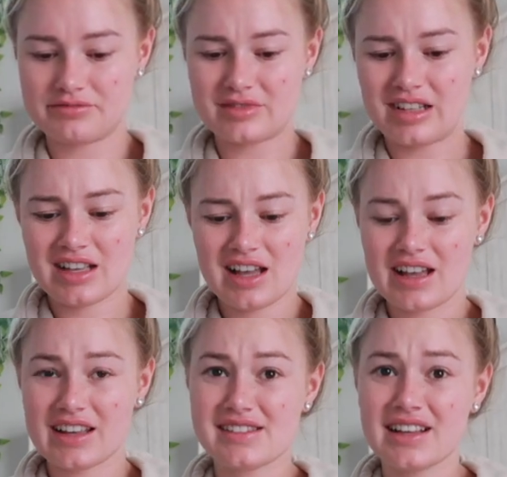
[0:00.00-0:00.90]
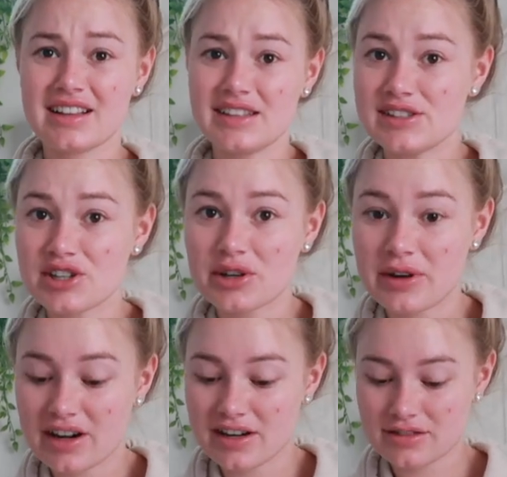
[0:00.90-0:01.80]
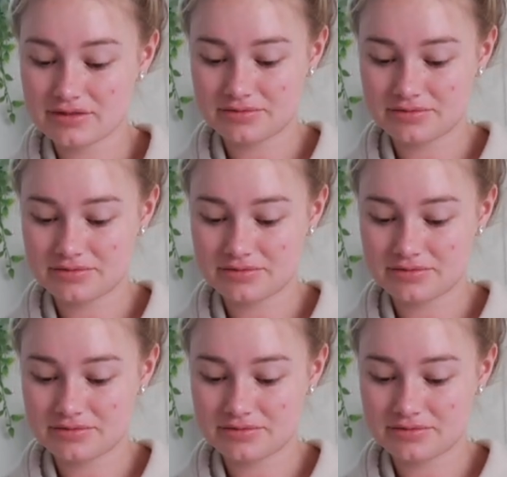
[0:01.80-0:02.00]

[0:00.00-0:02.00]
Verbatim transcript: I guess like leisure wear.